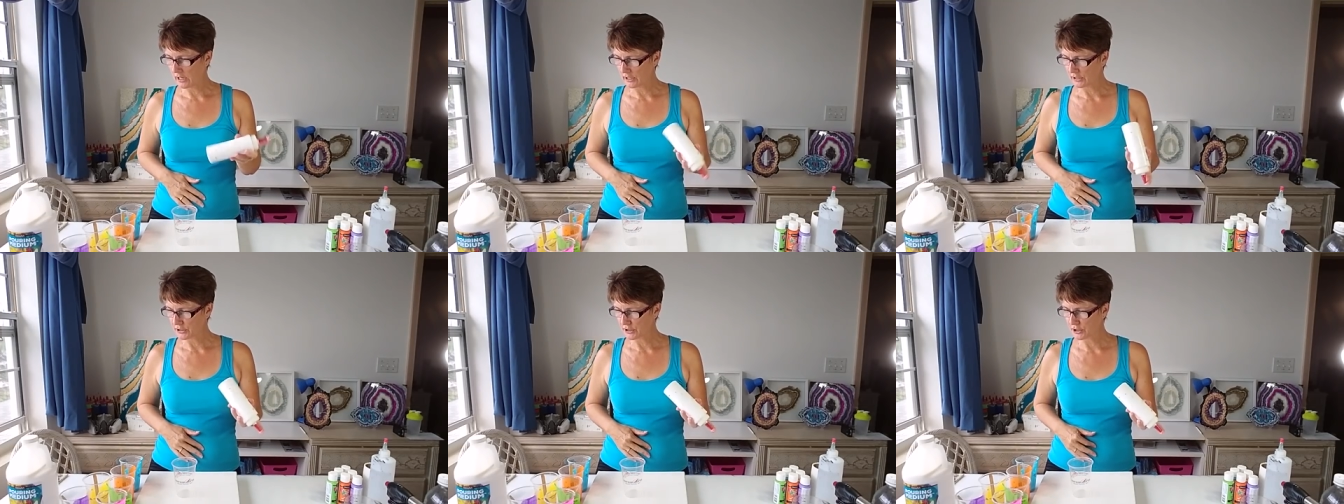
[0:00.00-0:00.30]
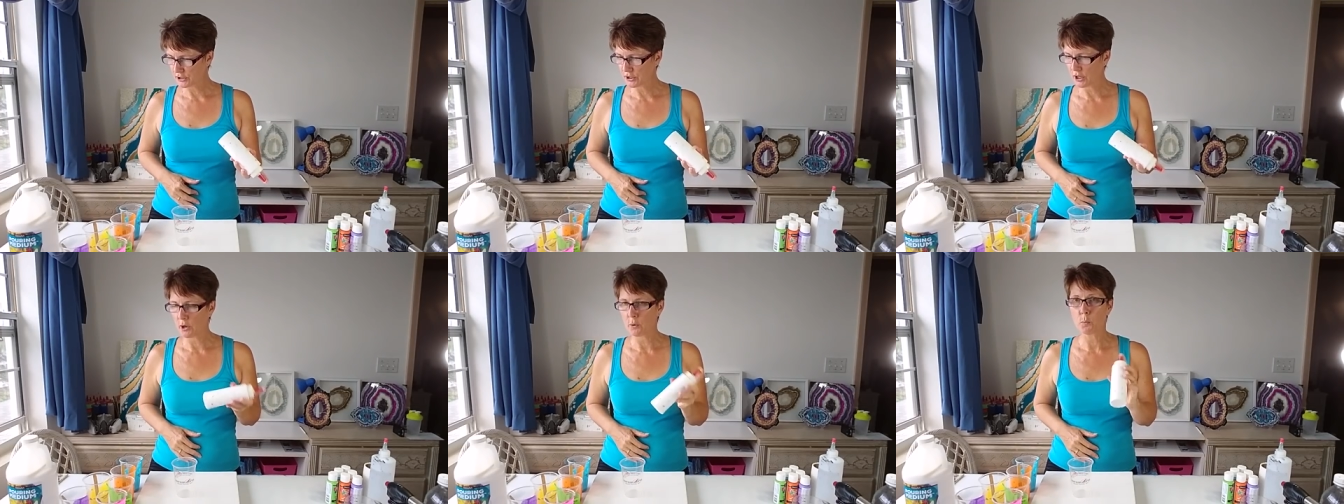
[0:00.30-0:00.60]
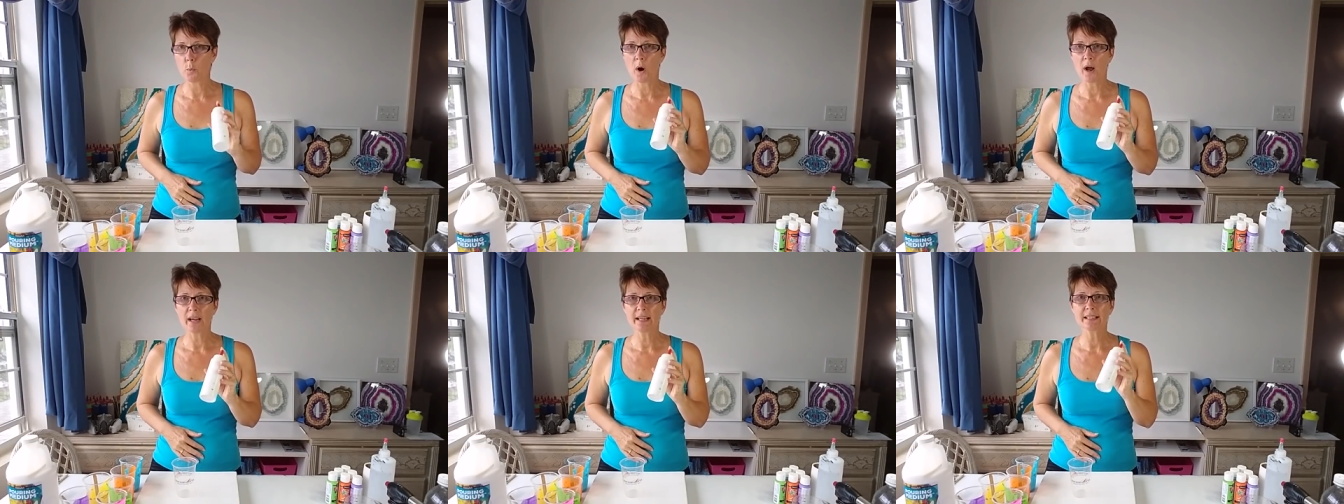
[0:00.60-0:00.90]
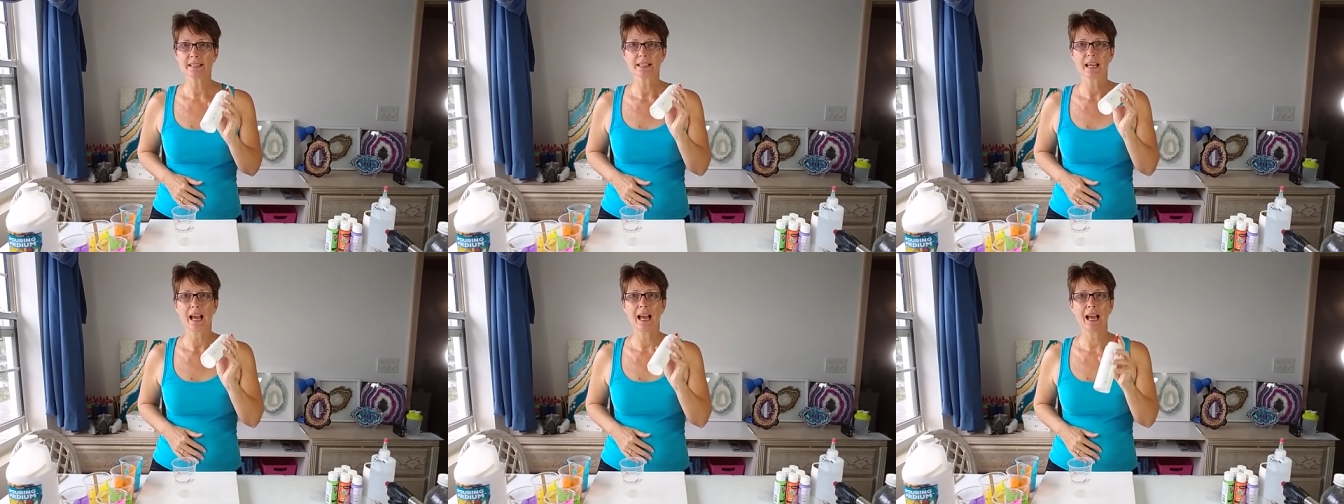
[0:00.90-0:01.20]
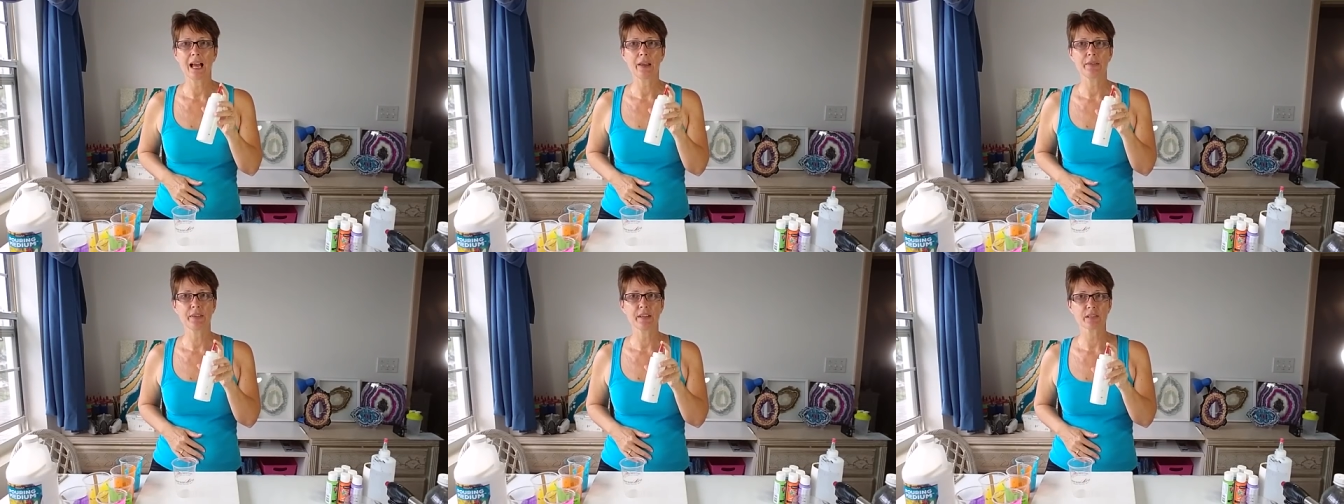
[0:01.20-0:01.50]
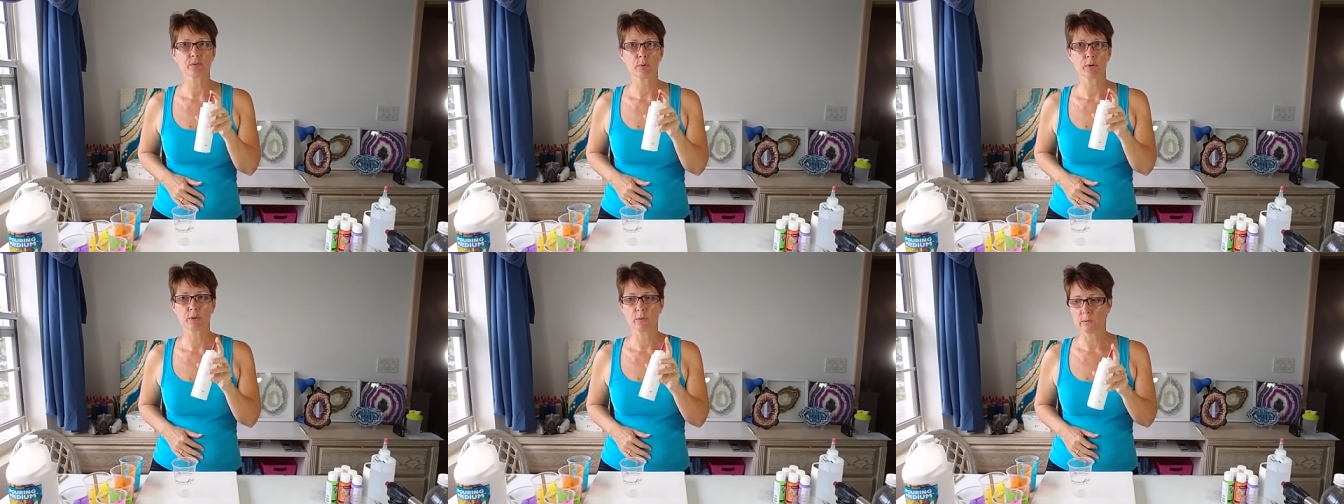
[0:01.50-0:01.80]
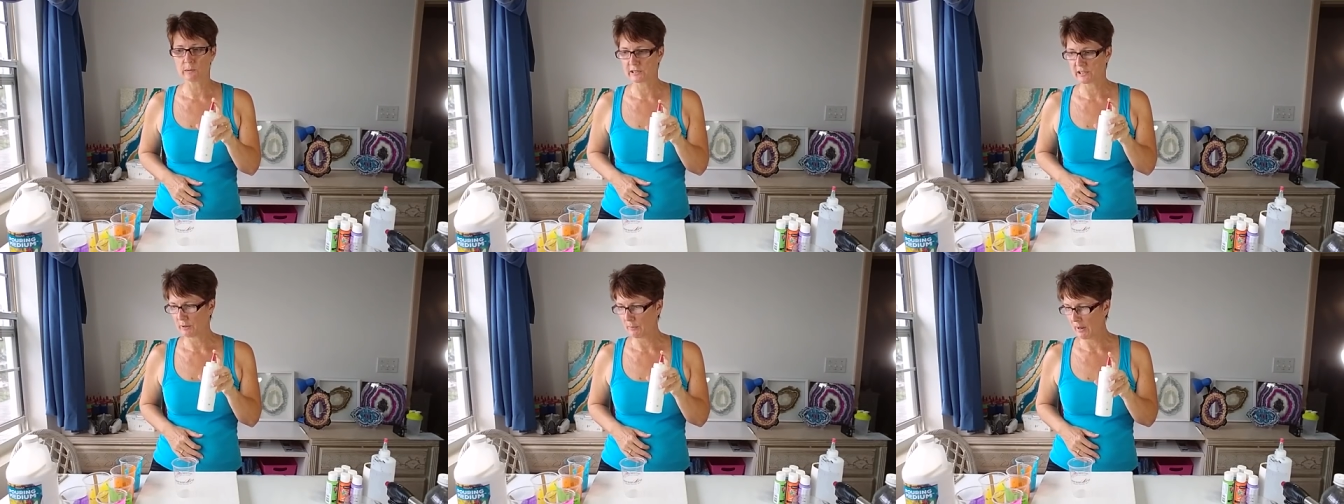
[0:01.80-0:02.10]
Snow White, and this one
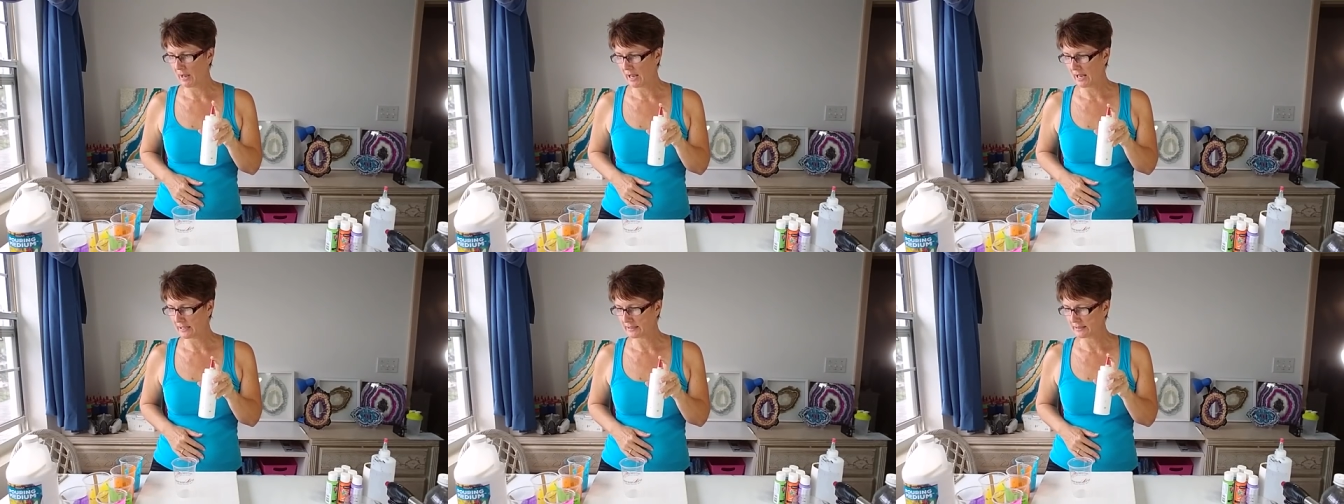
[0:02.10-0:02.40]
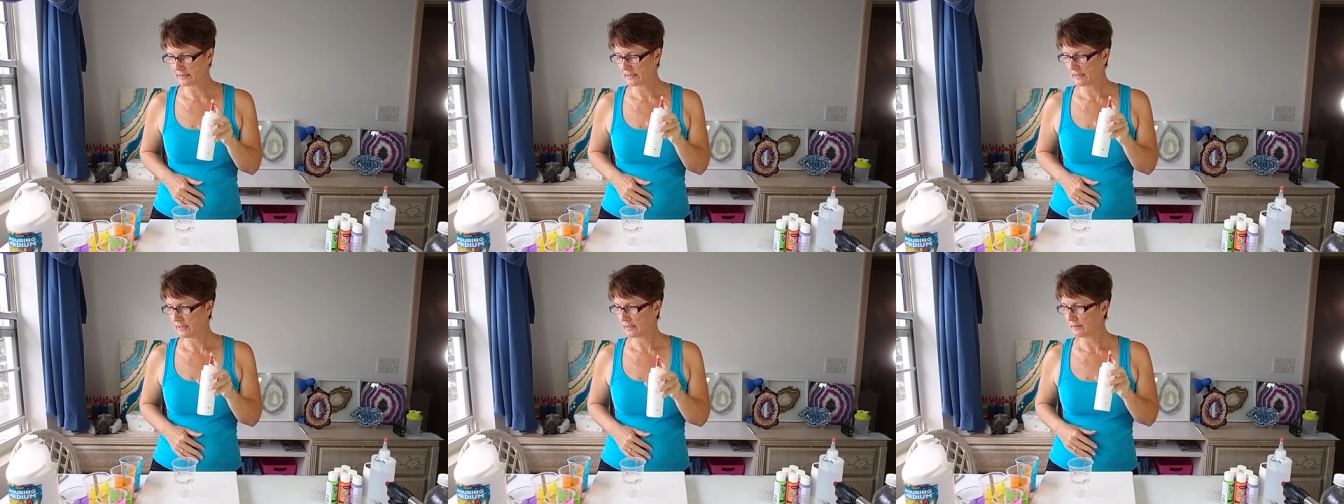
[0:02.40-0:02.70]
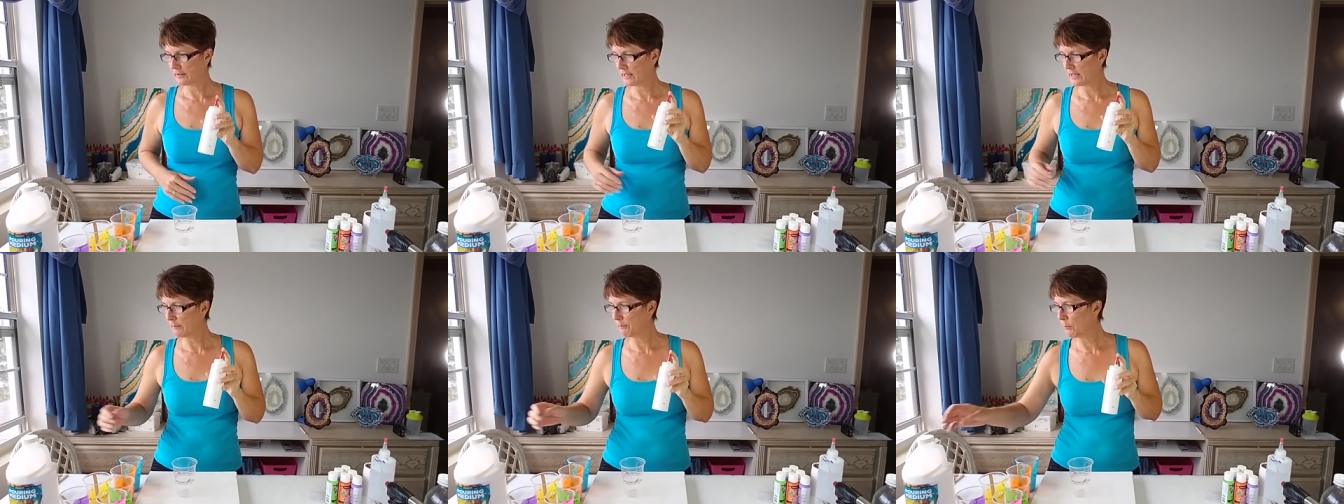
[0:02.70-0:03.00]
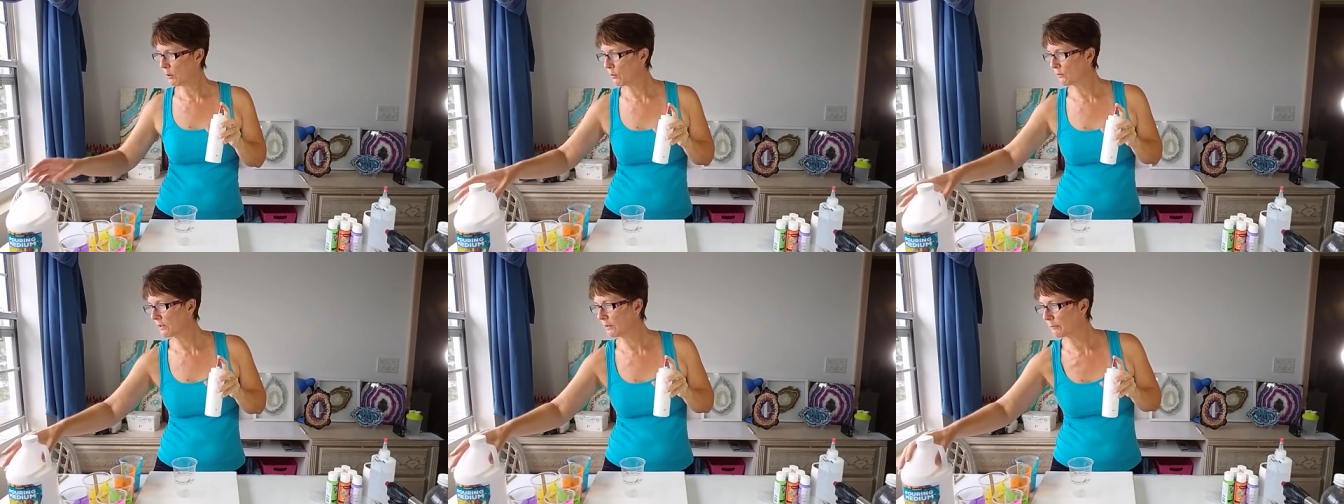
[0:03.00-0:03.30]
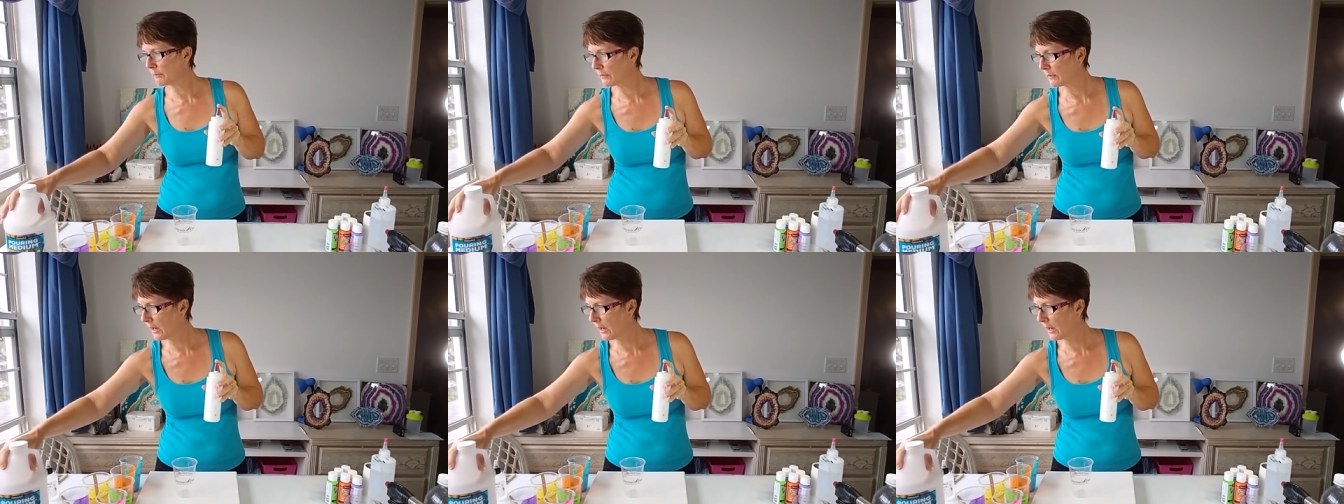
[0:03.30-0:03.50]
also has the pouring,